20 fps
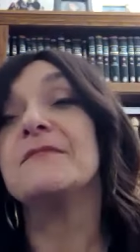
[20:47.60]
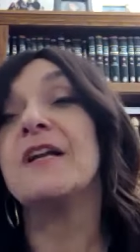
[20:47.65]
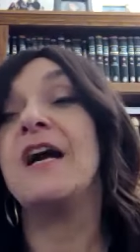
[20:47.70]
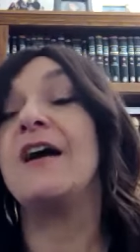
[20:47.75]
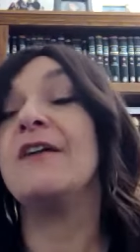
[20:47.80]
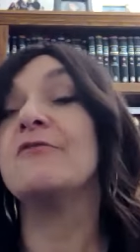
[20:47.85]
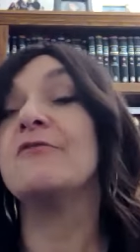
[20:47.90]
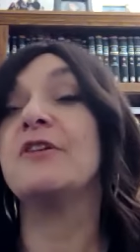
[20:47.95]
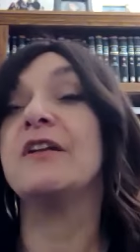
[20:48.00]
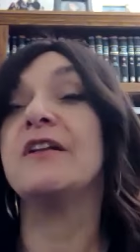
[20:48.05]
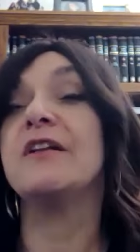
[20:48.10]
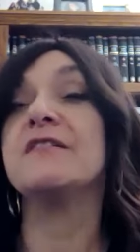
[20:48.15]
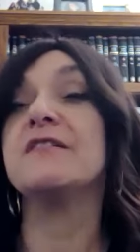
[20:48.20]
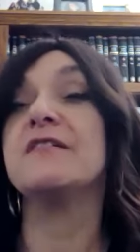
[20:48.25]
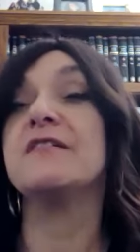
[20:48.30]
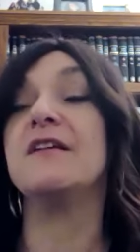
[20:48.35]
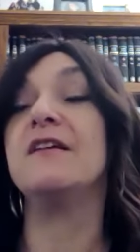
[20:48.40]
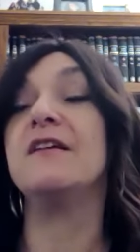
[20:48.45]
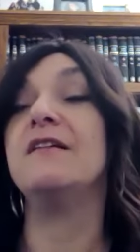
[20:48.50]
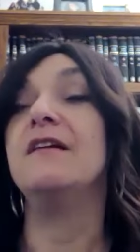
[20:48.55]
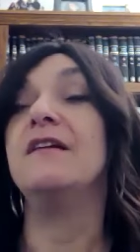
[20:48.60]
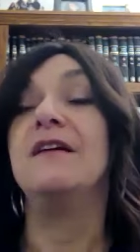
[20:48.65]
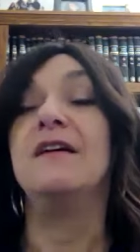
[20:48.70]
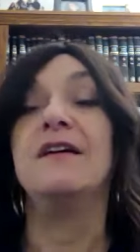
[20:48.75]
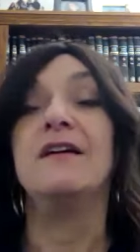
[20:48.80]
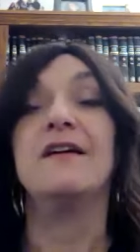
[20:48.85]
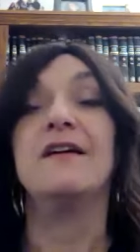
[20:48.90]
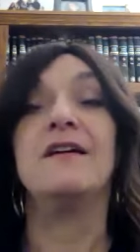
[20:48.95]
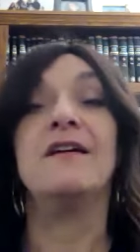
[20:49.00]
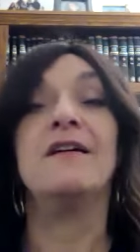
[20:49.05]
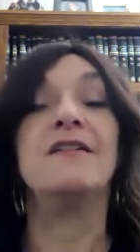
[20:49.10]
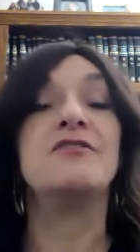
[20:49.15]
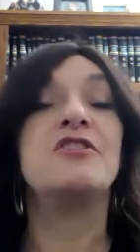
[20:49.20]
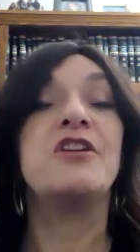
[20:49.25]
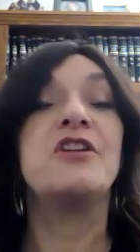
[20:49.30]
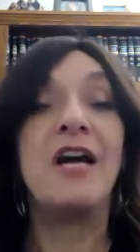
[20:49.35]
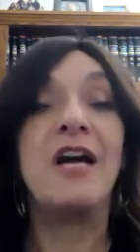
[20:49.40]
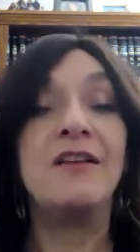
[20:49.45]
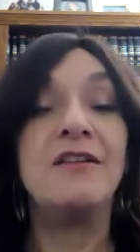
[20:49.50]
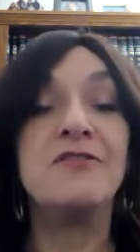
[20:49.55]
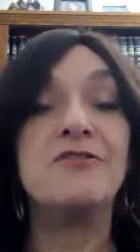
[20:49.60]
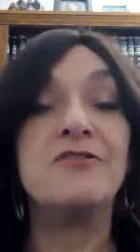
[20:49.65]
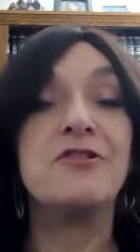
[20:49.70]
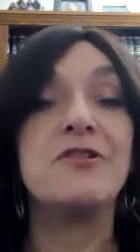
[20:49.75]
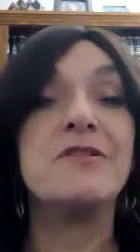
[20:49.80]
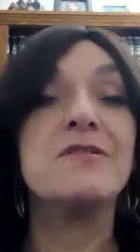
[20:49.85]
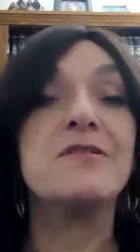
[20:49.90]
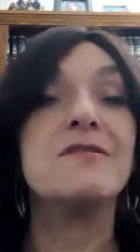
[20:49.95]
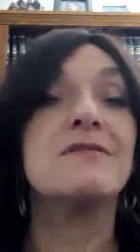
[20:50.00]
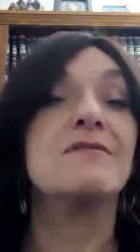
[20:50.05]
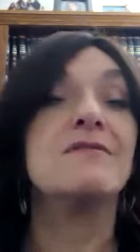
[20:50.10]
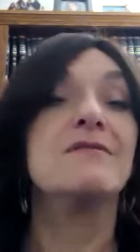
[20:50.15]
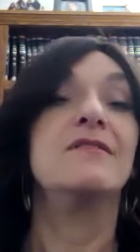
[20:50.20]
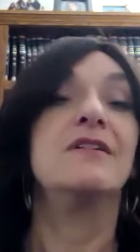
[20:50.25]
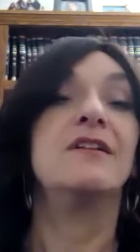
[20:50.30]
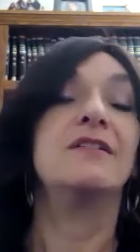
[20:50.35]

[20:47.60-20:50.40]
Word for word: how can I say, uh, challenges.